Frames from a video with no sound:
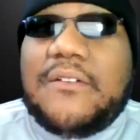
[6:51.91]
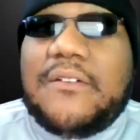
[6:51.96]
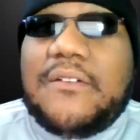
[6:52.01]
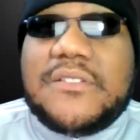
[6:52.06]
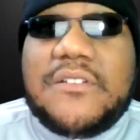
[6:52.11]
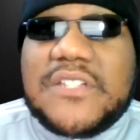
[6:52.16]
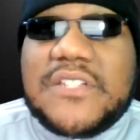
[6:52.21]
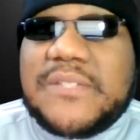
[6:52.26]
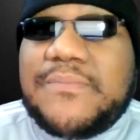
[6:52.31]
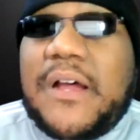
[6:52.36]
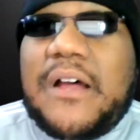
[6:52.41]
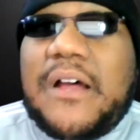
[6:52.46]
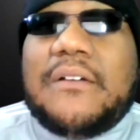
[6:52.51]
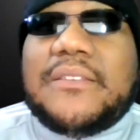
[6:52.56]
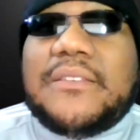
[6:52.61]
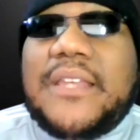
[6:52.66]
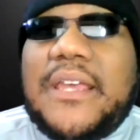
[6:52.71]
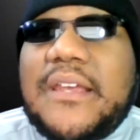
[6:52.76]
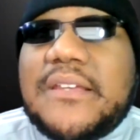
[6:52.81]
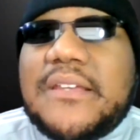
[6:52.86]
those little
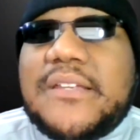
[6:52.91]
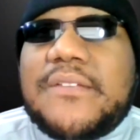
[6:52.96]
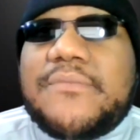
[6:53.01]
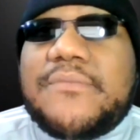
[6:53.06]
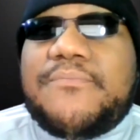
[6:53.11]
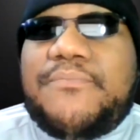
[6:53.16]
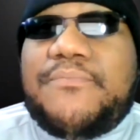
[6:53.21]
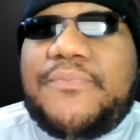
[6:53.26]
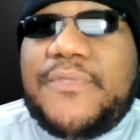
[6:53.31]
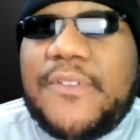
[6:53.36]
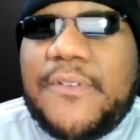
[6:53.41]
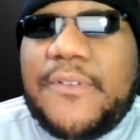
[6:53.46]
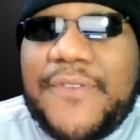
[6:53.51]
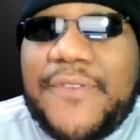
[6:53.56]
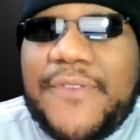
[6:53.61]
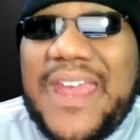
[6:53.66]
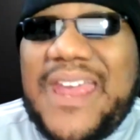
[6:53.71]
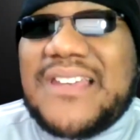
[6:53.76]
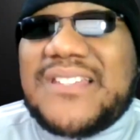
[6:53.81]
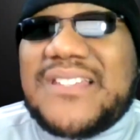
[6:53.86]
small things that the
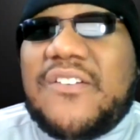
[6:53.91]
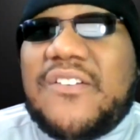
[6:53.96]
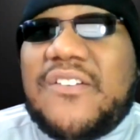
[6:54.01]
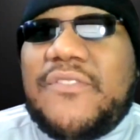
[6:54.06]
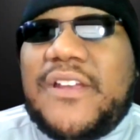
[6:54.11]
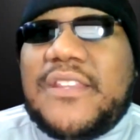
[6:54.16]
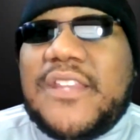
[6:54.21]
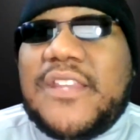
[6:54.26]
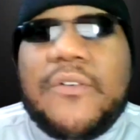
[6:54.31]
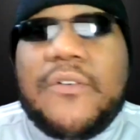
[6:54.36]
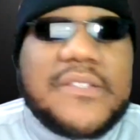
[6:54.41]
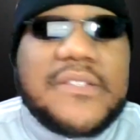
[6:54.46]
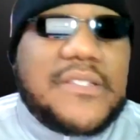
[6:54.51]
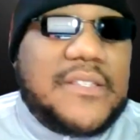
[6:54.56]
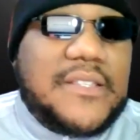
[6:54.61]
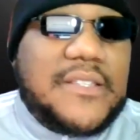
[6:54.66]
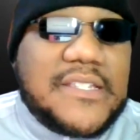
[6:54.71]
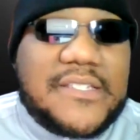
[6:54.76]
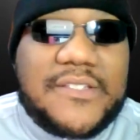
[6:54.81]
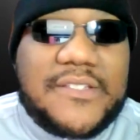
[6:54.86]
fans don't really
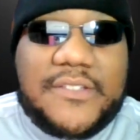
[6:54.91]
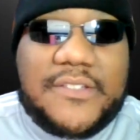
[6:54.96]
notice,